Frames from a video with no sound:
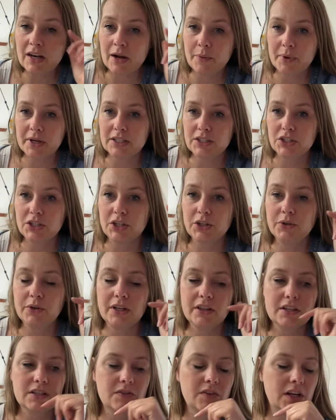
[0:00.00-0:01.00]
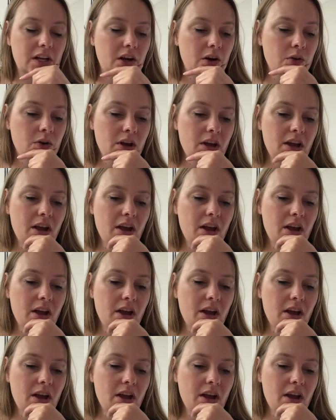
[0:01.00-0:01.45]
I went to in this video